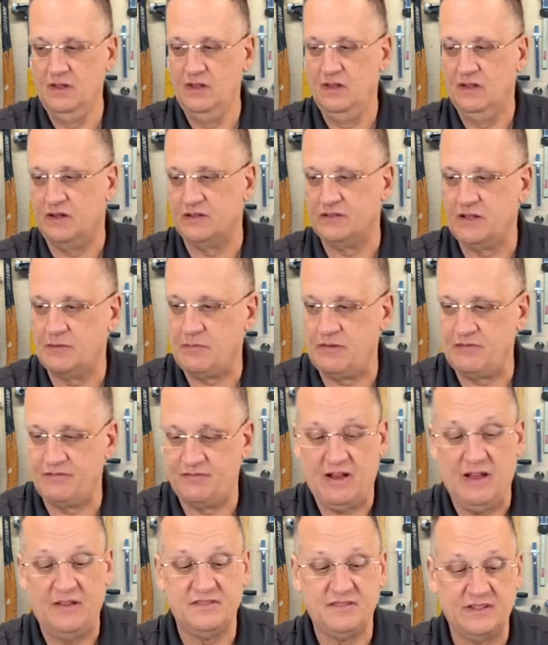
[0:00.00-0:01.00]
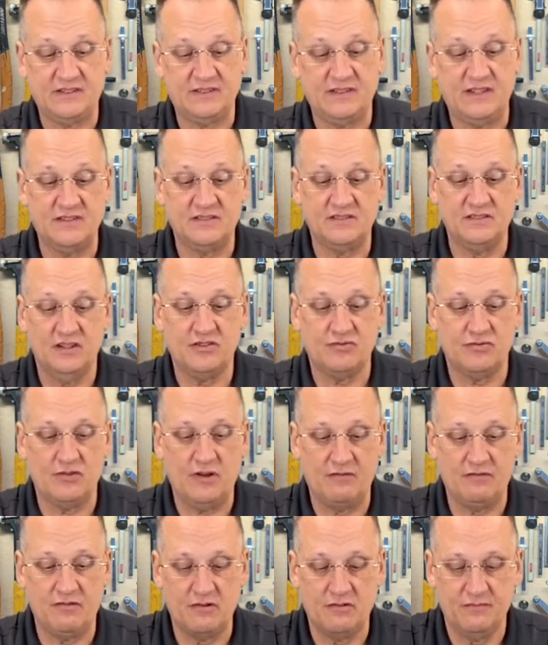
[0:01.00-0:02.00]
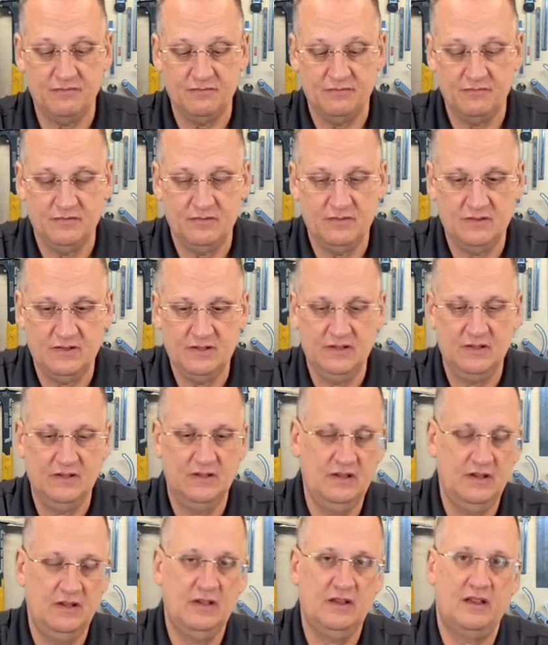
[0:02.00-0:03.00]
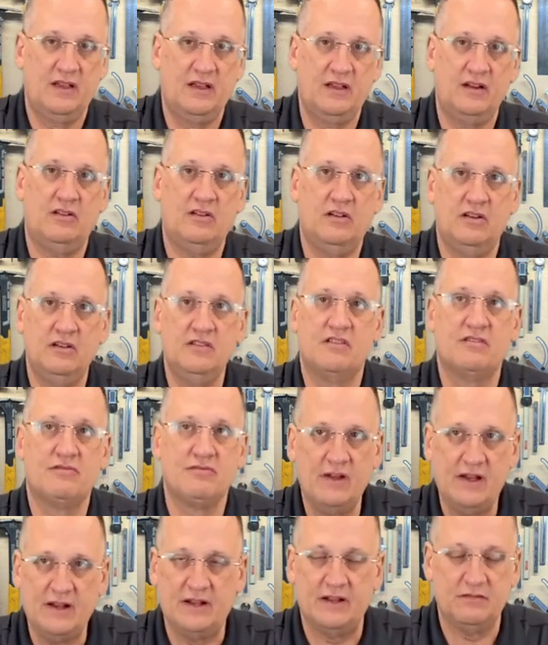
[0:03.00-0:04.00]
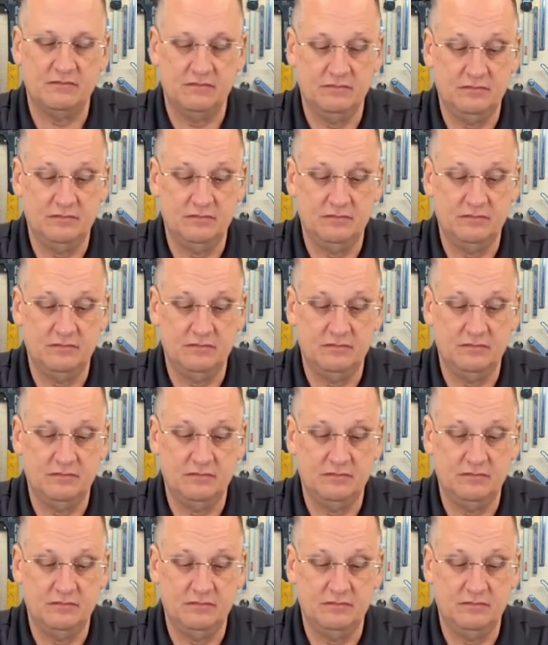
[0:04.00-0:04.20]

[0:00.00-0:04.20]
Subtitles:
I'll take my 5/16 nut driver and I'll unthread it.